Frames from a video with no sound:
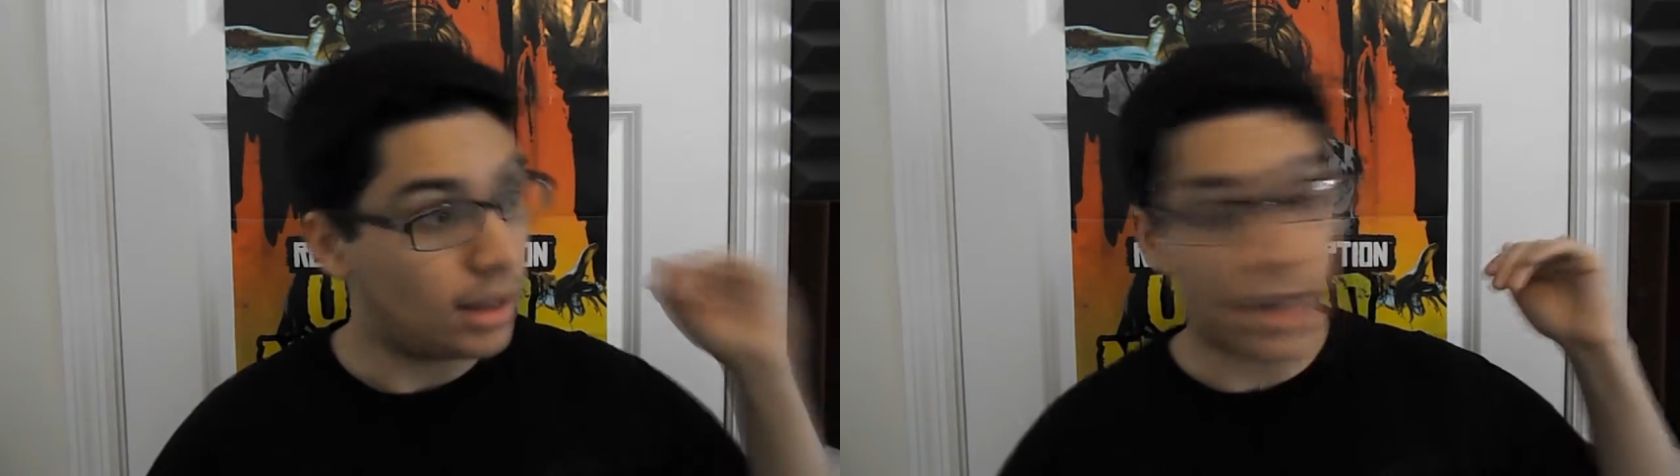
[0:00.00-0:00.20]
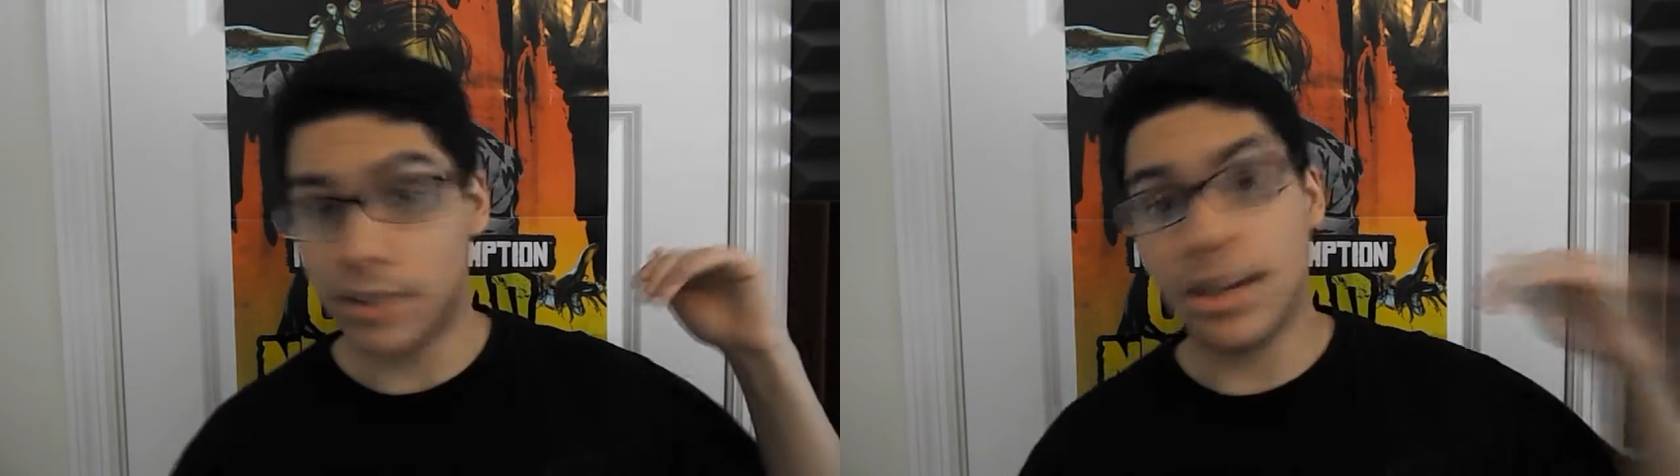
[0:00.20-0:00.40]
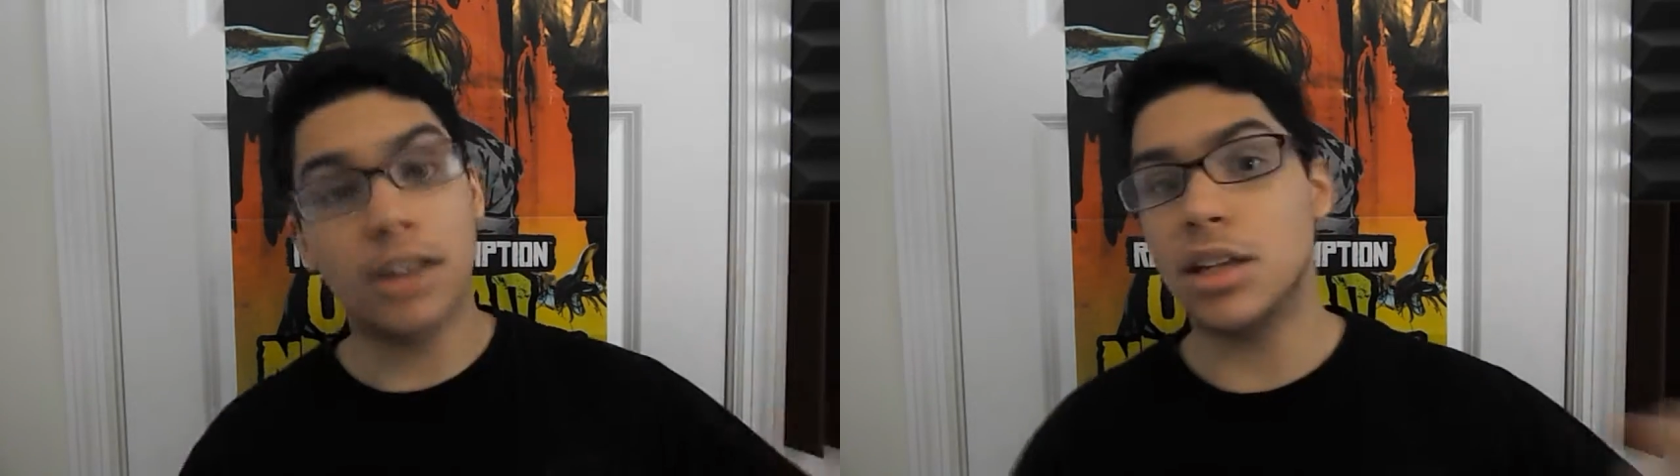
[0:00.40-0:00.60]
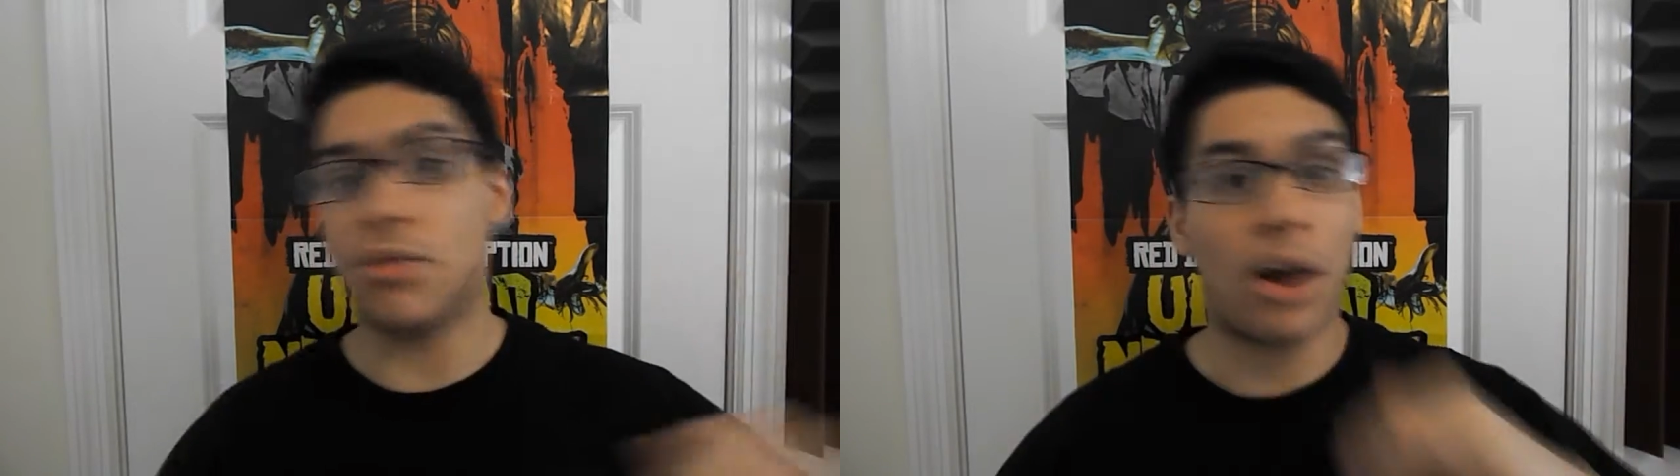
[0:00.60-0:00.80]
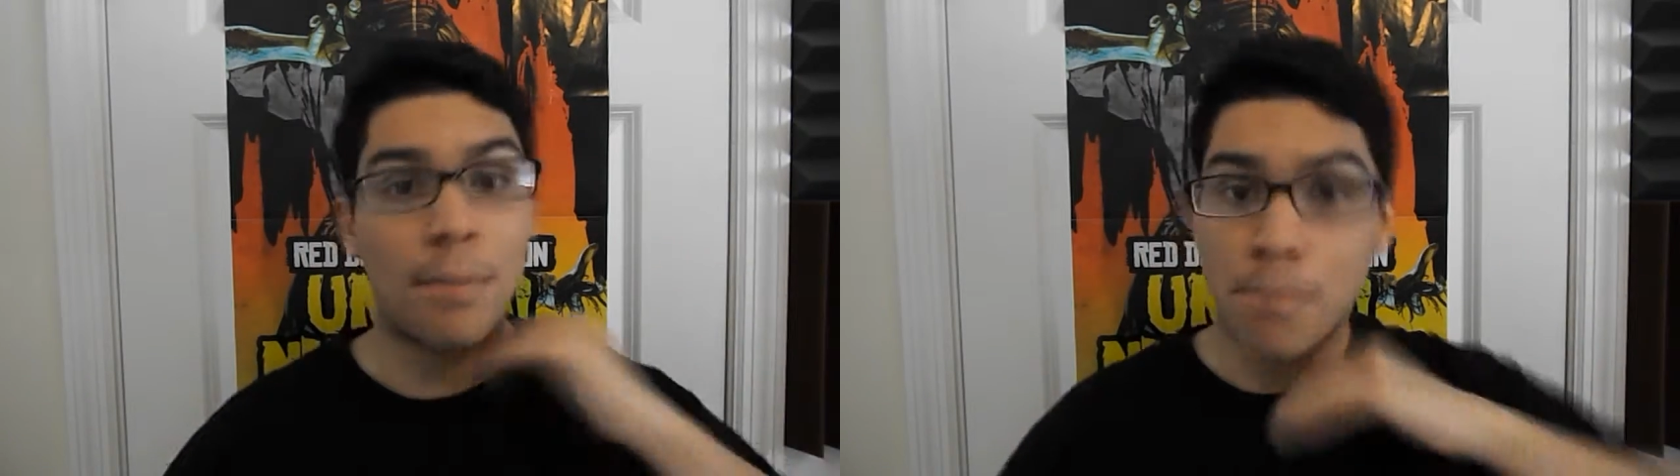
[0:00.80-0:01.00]
like
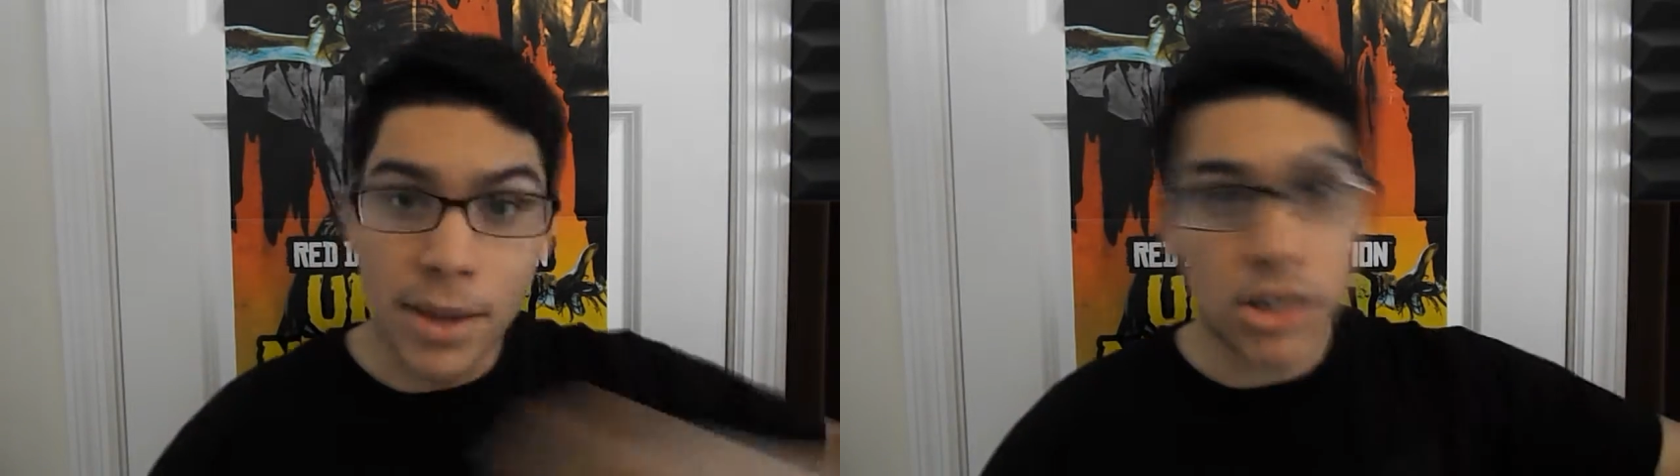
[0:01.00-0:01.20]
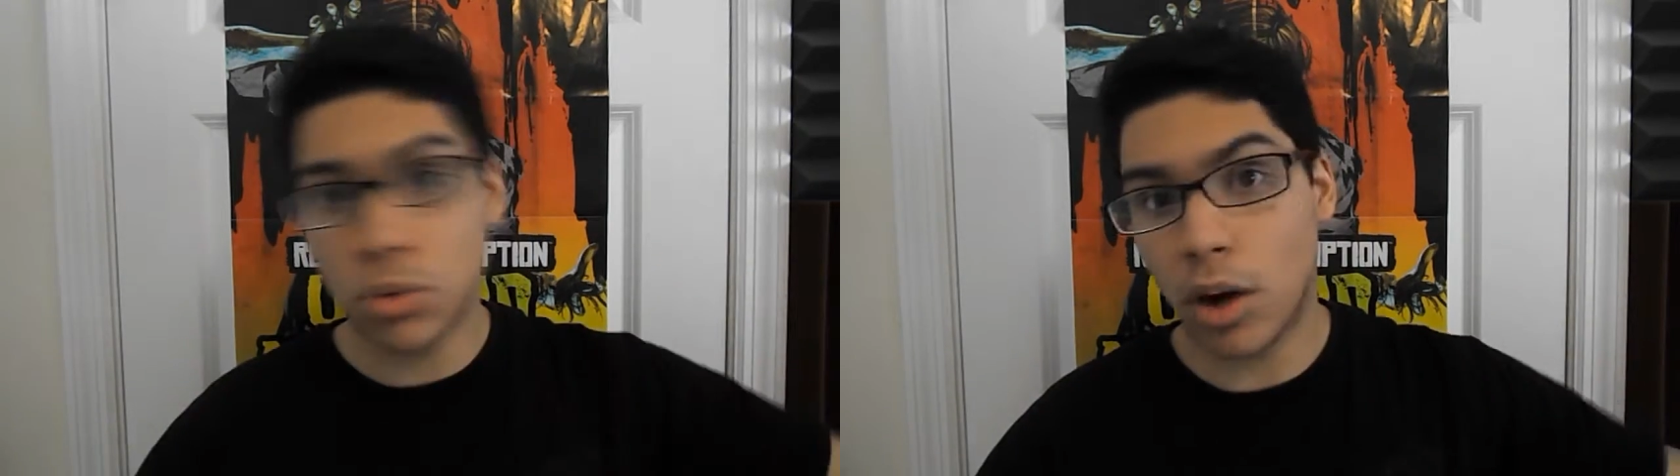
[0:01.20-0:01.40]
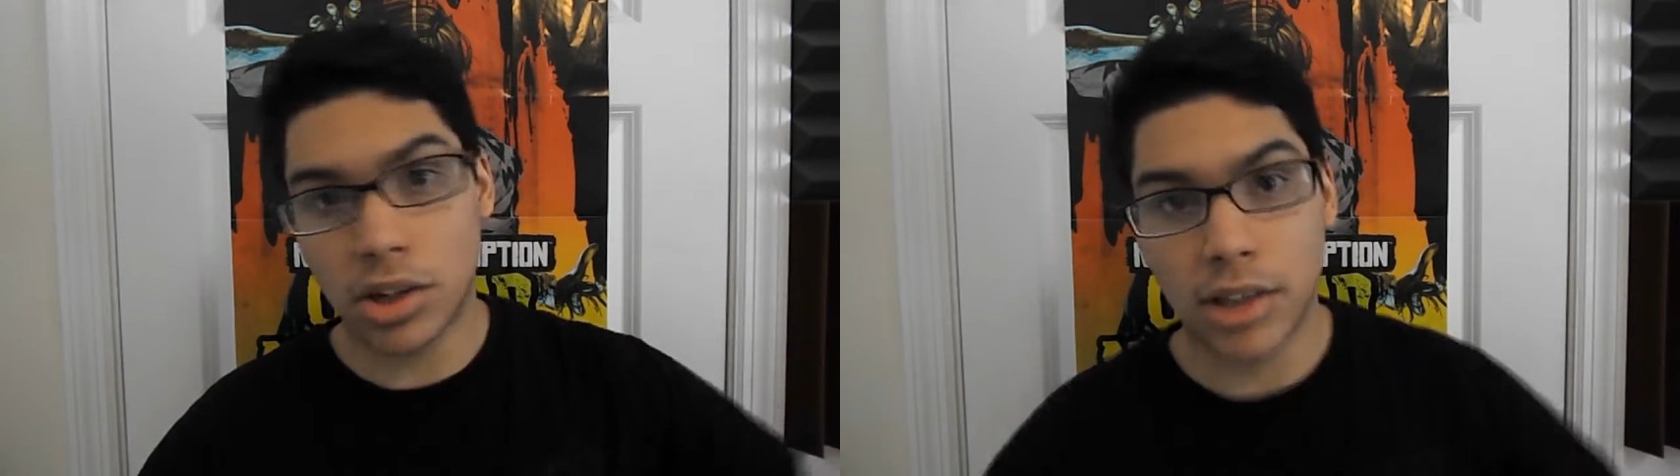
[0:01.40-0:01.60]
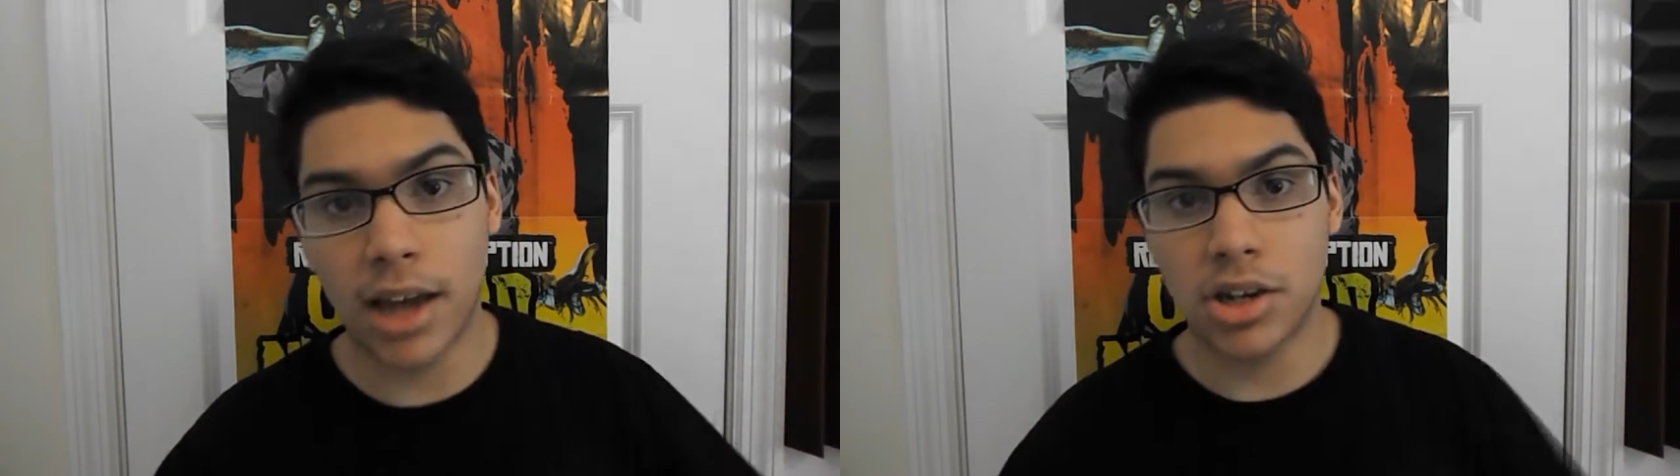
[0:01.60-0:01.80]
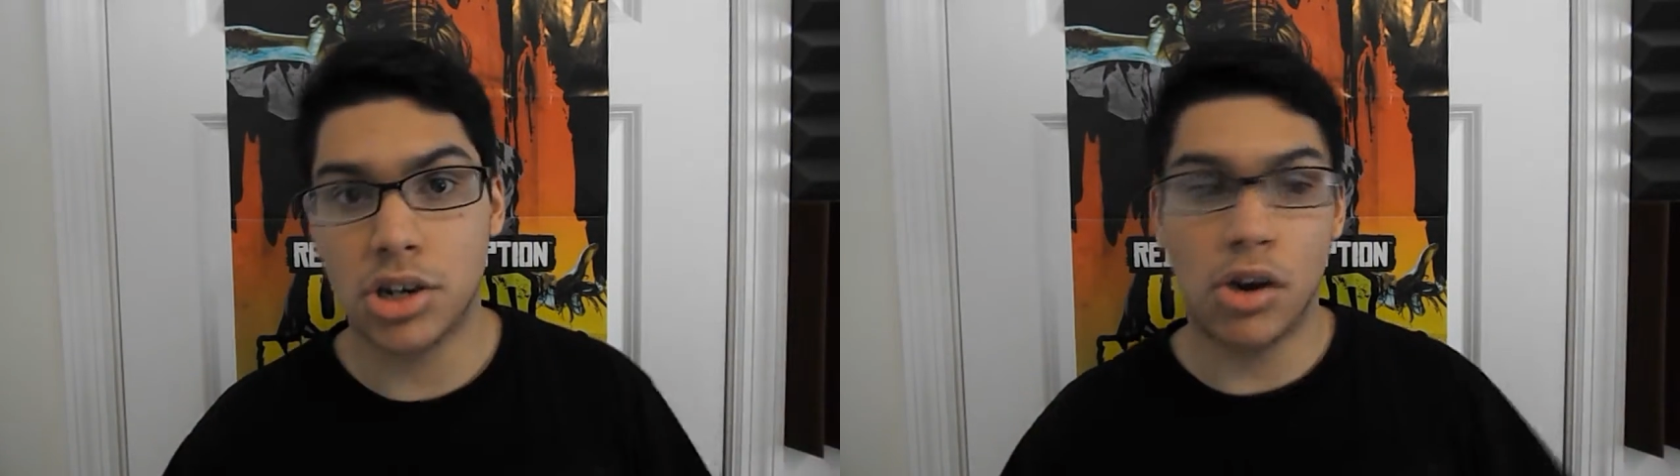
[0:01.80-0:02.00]
Daredevil, I binge watched
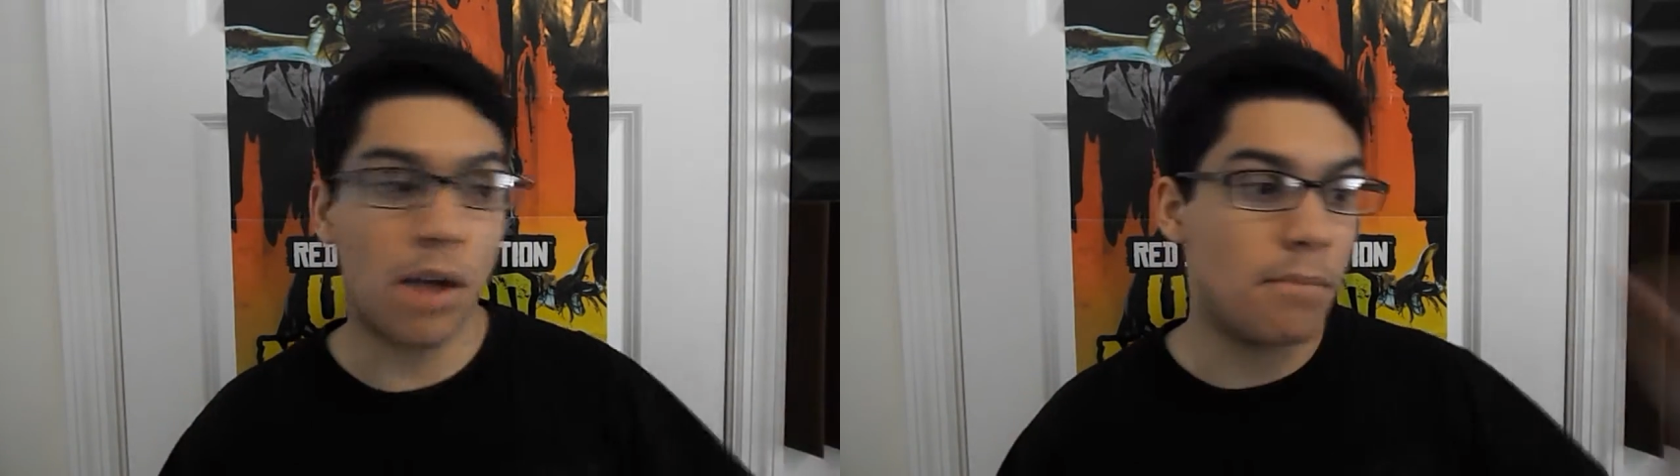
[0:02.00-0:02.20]
that show.